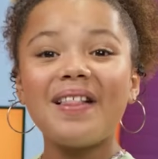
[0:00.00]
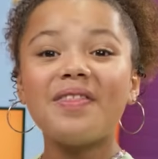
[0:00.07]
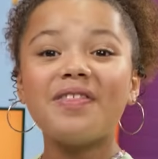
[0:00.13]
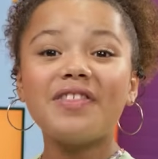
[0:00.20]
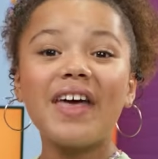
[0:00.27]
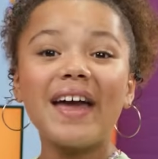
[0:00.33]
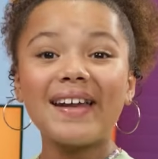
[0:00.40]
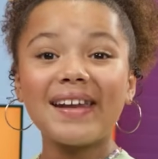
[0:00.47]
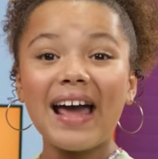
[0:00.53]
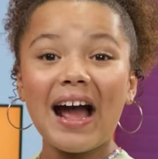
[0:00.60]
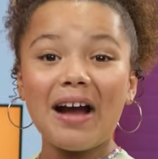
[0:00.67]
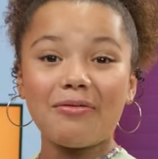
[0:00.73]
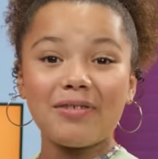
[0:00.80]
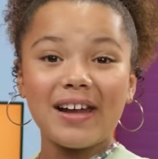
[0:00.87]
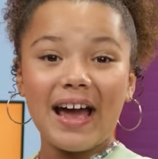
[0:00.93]
Then
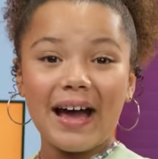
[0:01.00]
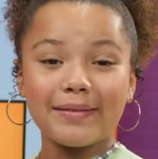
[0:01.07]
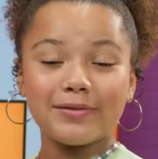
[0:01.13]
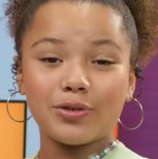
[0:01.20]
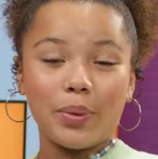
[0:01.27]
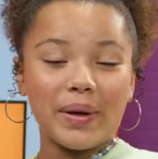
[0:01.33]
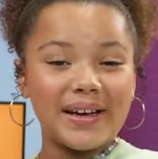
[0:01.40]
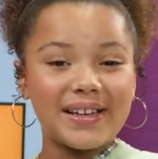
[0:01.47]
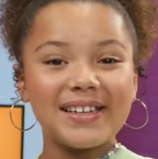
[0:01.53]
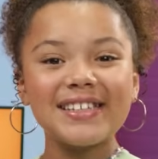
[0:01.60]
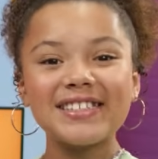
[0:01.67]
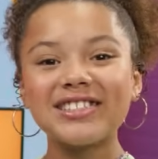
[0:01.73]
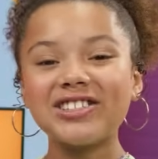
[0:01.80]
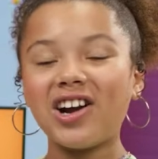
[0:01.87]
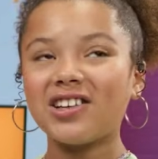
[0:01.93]
I want to have
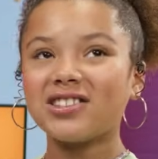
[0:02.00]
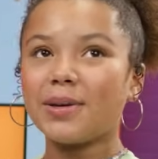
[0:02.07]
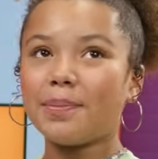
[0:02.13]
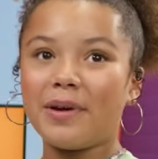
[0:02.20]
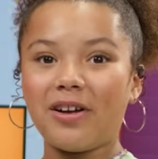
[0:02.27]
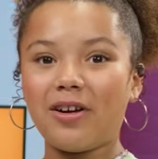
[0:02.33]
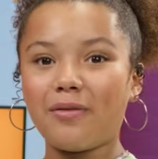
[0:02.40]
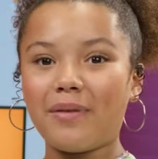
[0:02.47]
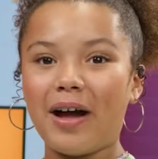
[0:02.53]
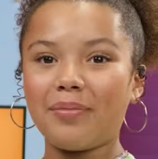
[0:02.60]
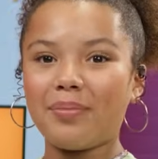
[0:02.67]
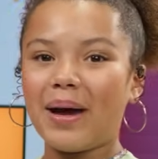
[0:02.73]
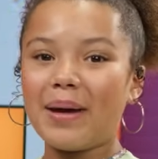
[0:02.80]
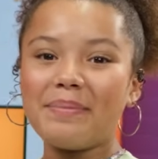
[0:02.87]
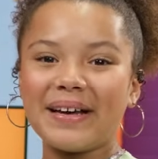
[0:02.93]
twinkling stars appear
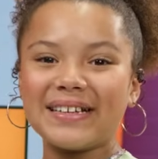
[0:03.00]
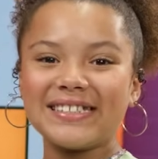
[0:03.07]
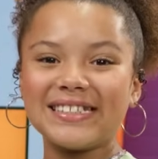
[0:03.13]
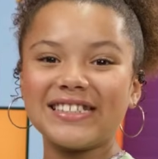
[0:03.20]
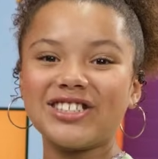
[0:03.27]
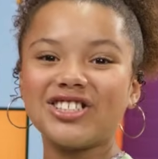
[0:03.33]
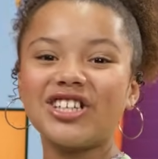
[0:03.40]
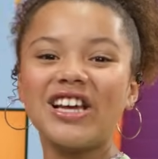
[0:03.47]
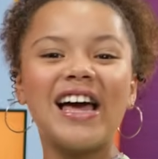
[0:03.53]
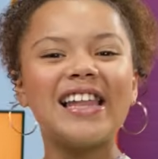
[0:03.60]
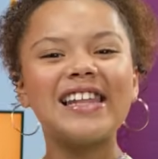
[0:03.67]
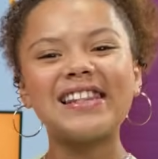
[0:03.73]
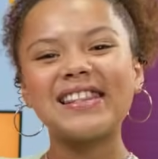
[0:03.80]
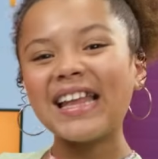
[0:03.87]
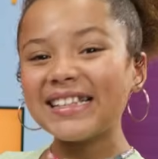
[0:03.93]
around my message.
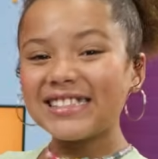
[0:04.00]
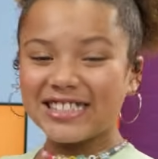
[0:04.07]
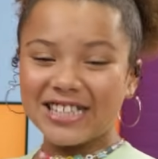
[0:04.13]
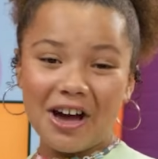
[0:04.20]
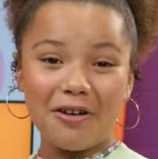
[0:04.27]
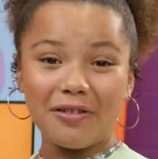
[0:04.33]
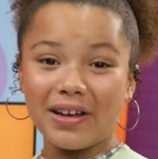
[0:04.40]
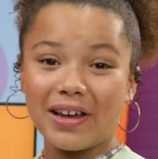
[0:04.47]
Let's code